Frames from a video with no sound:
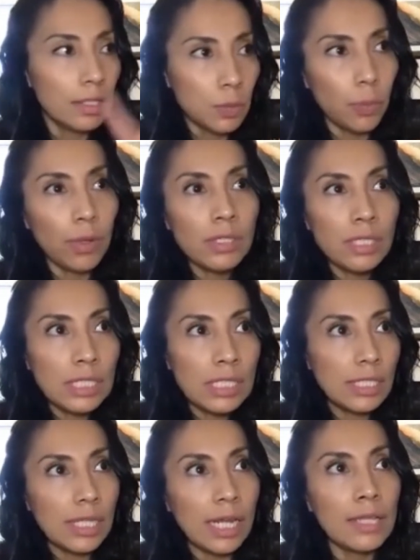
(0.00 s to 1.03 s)
This person is
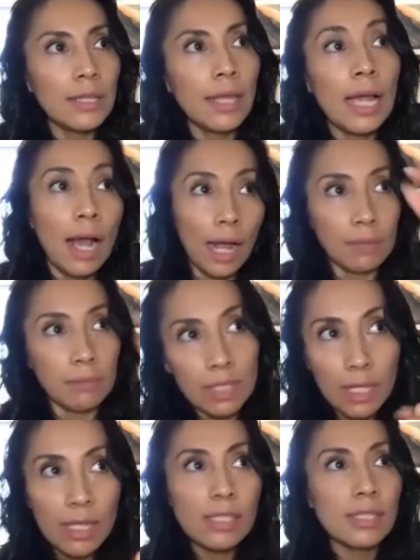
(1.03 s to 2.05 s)
saying that I'm
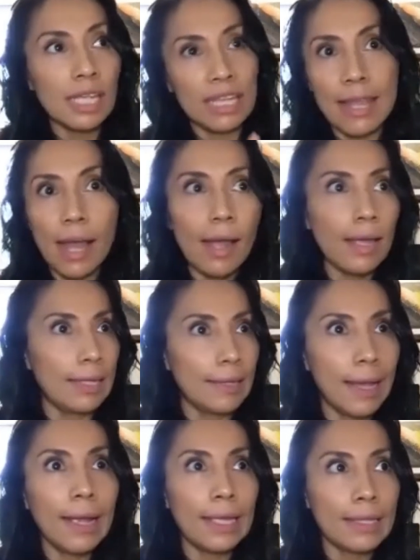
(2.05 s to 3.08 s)
this and that and
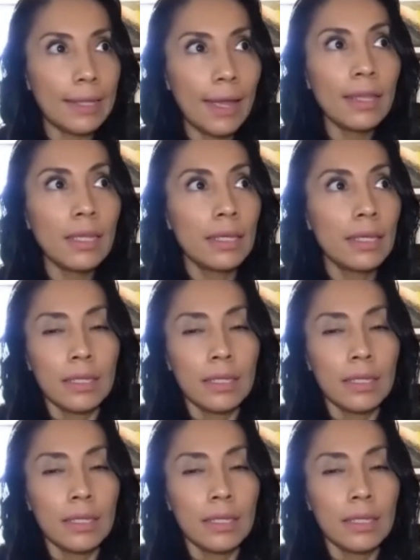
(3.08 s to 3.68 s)
that and that,